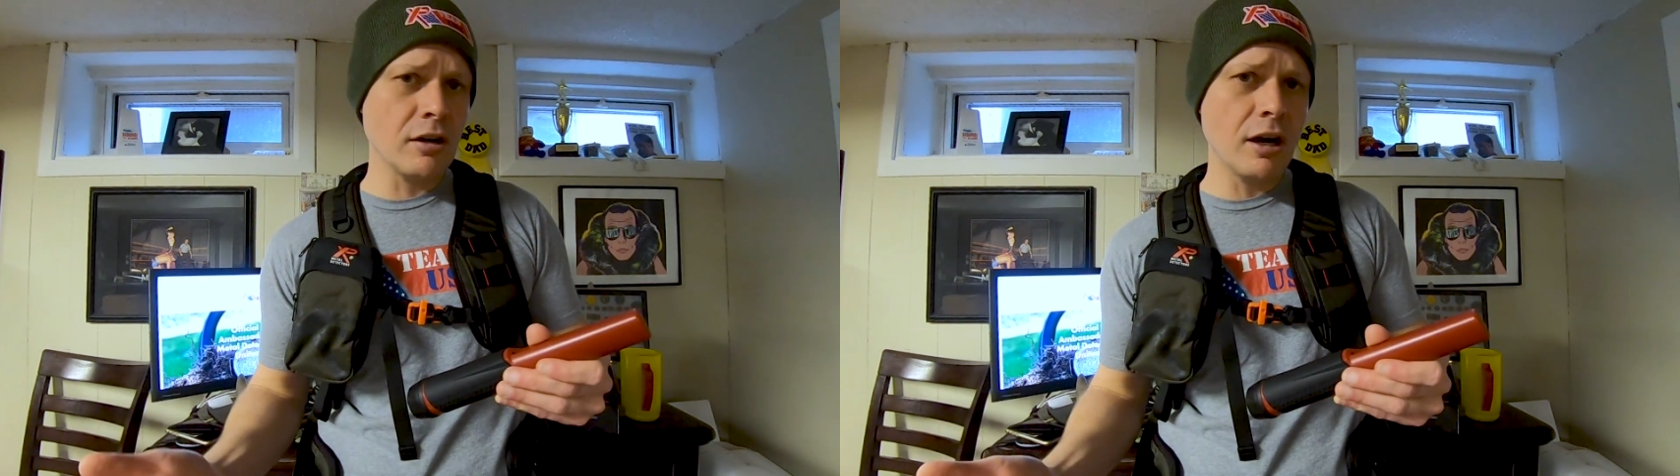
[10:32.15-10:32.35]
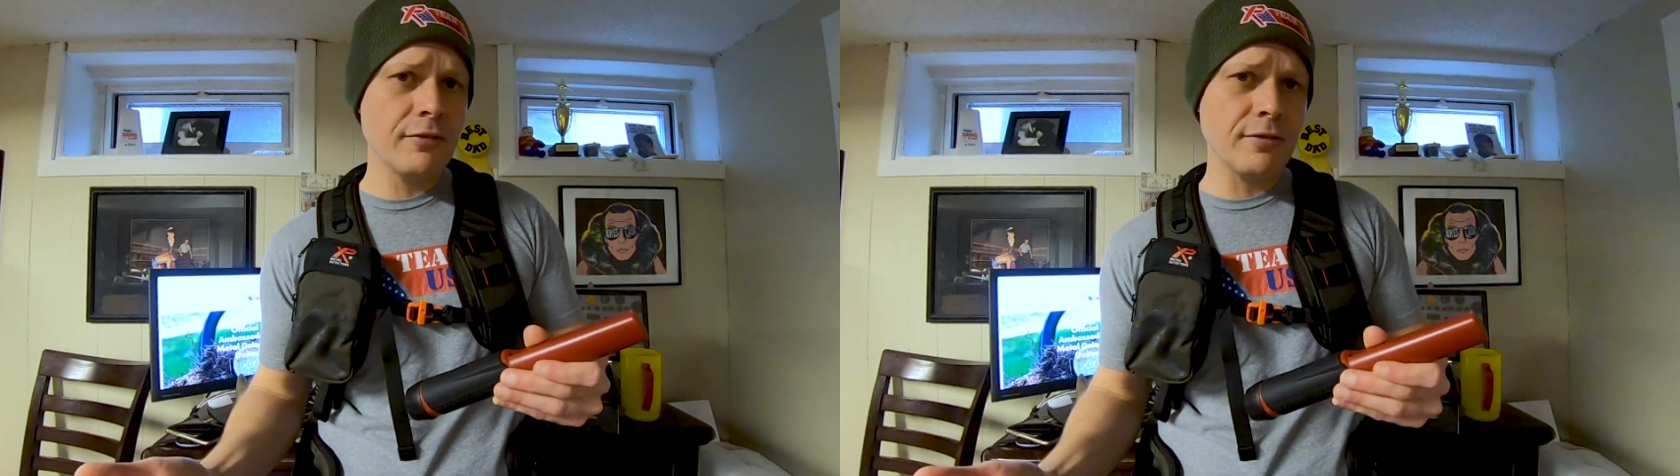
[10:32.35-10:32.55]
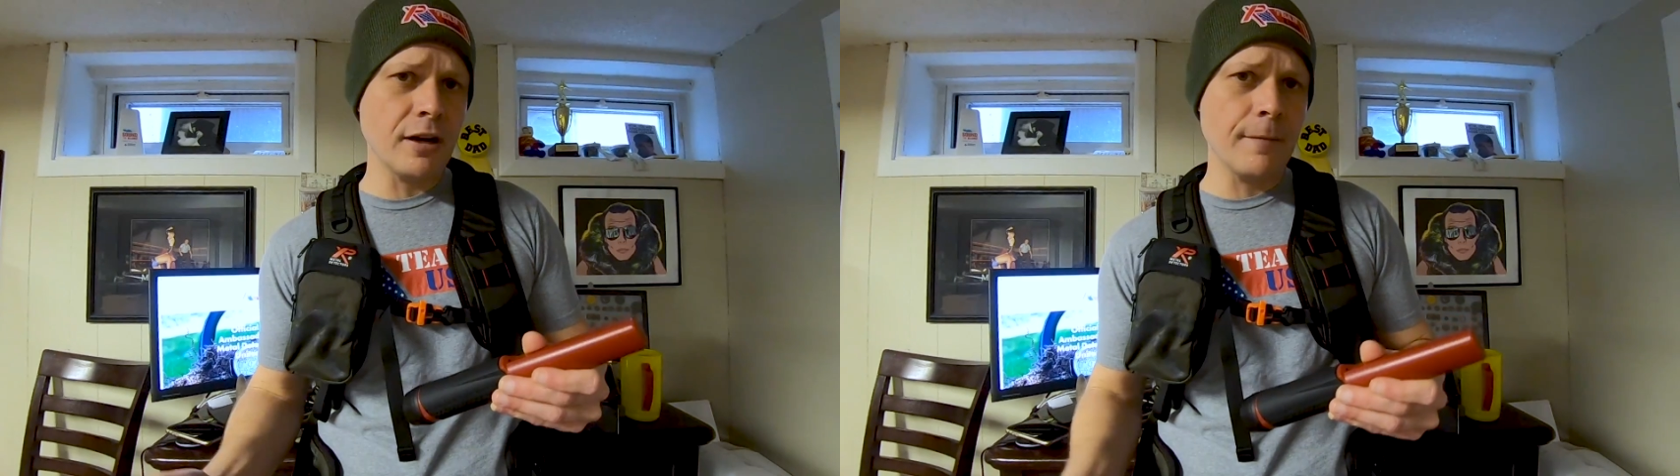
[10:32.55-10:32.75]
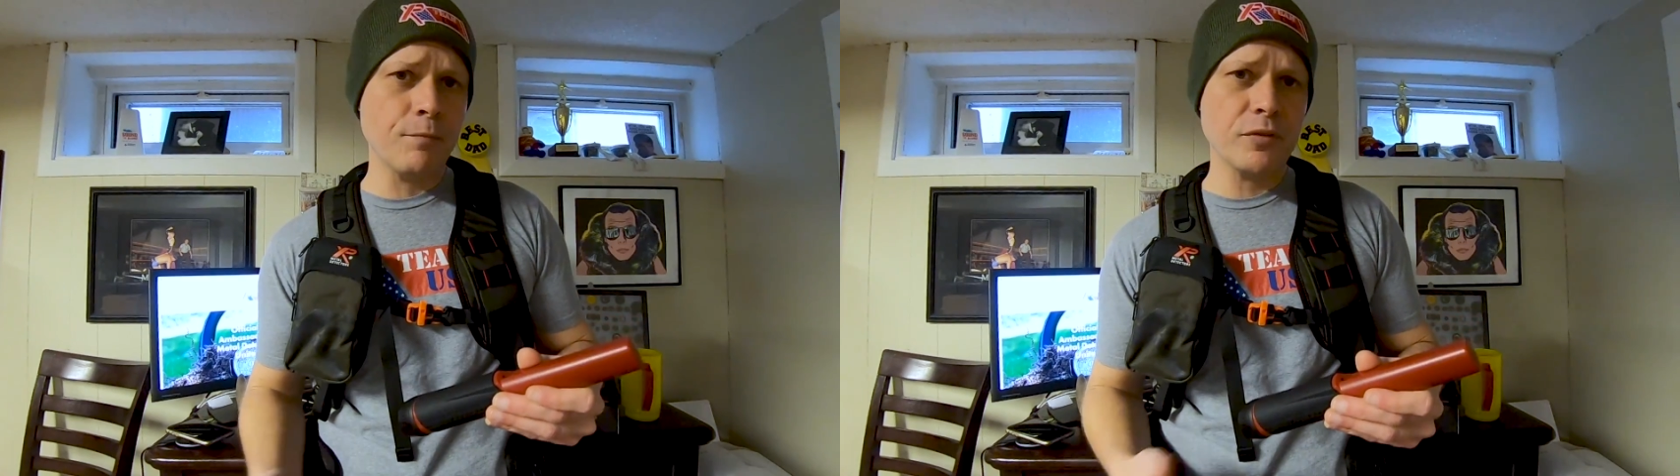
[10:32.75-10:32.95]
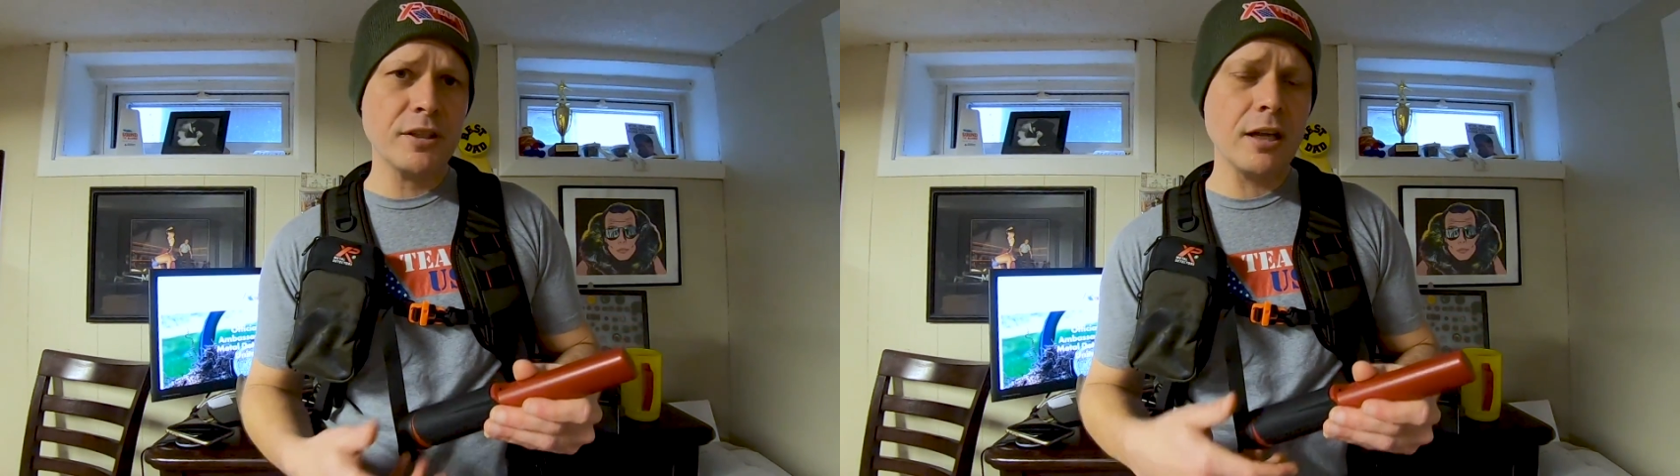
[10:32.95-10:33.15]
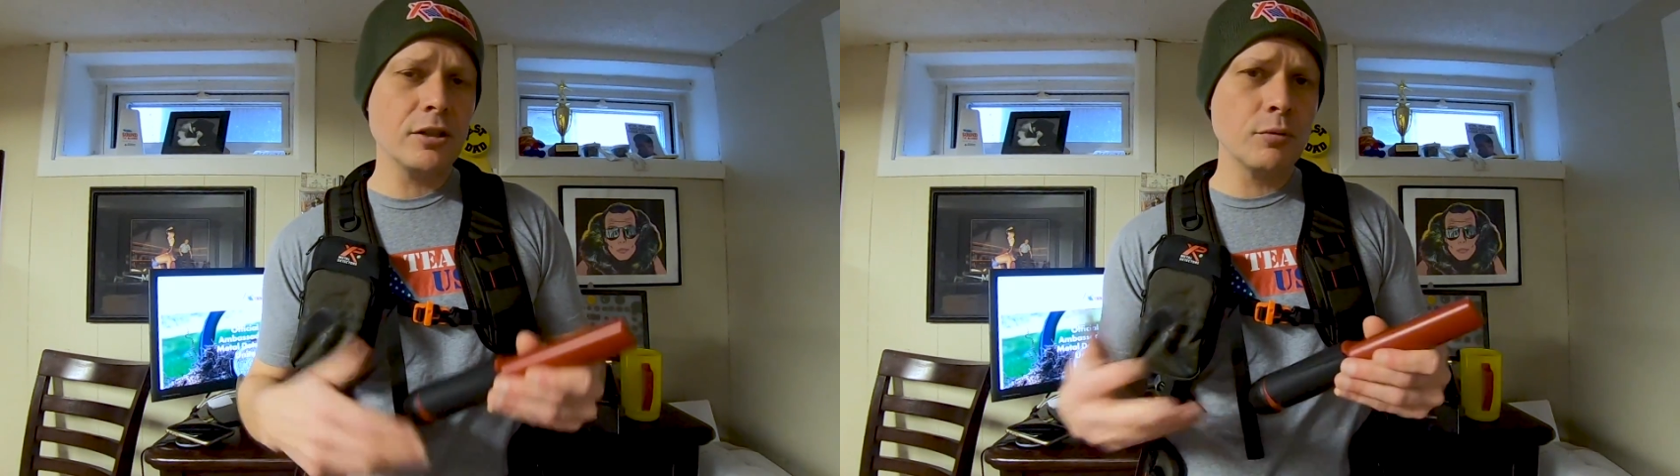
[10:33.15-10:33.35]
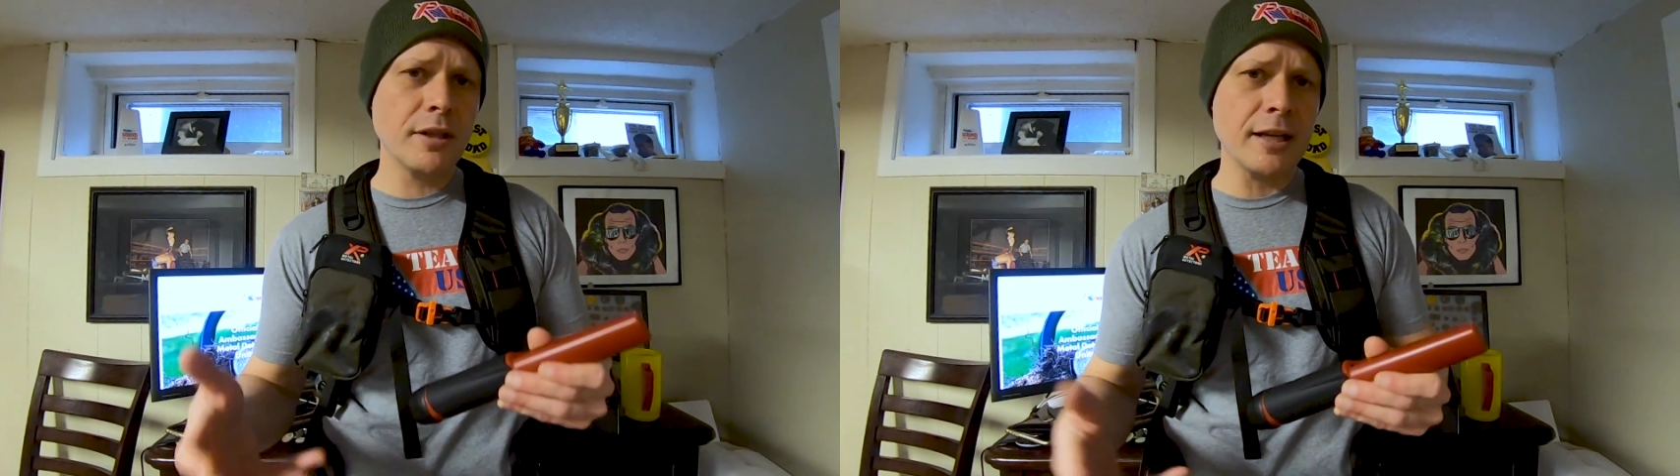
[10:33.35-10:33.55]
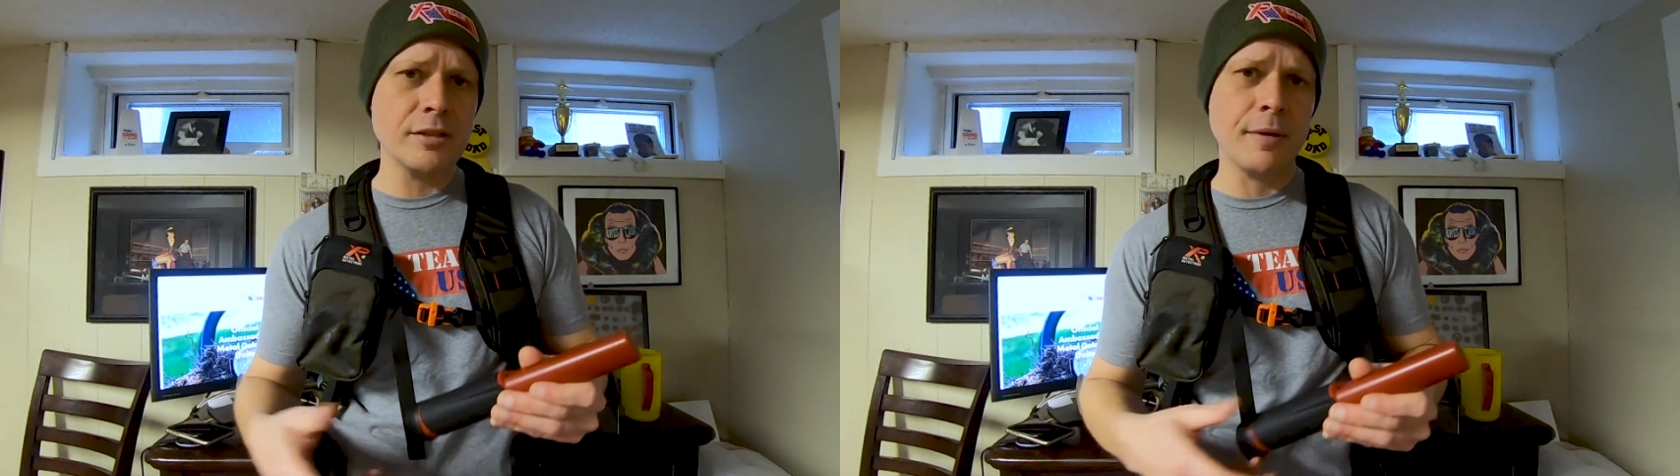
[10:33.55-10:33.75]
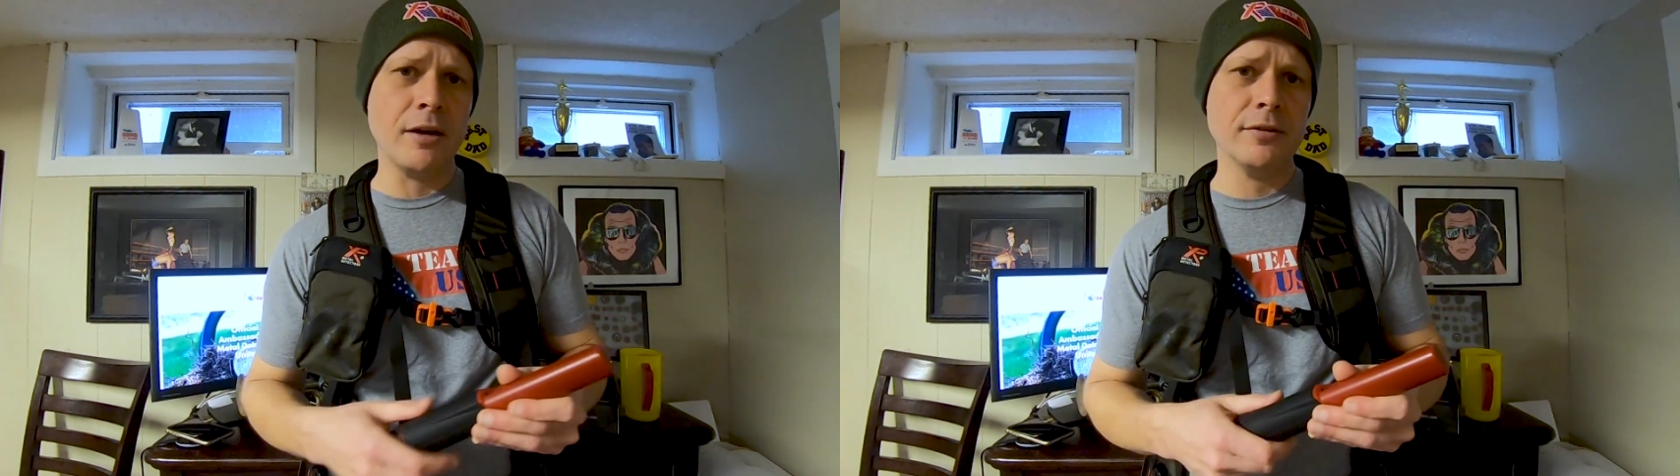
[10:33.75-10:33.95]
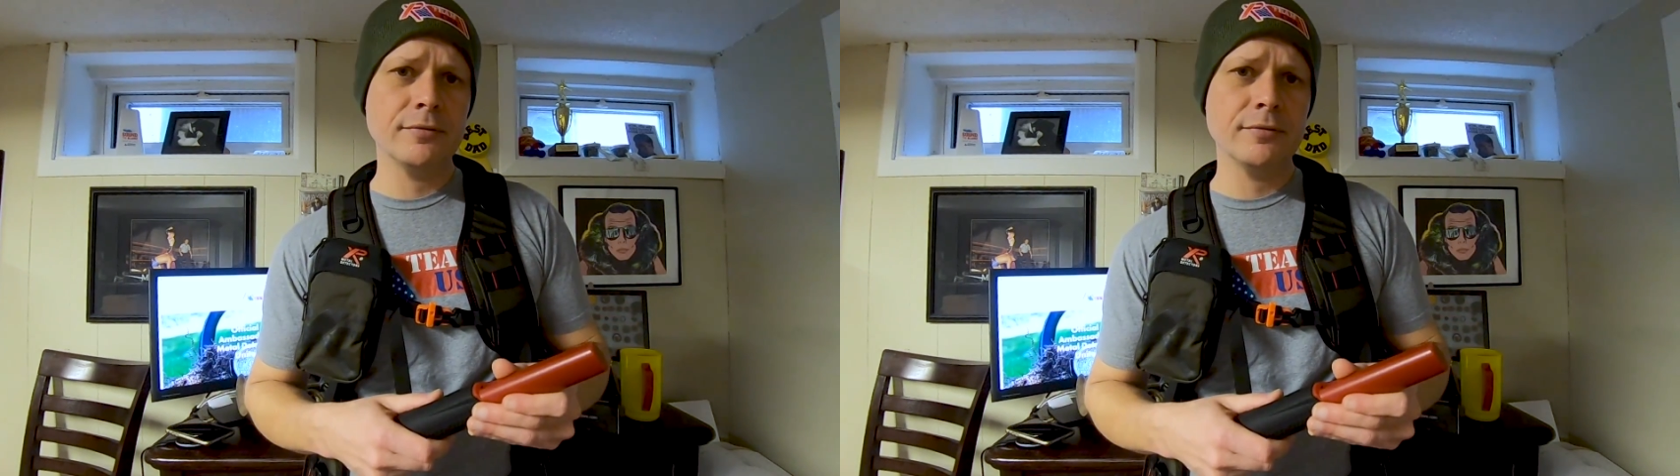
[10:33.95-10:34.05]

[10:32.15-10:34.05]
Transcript: off? Tell us what that's about.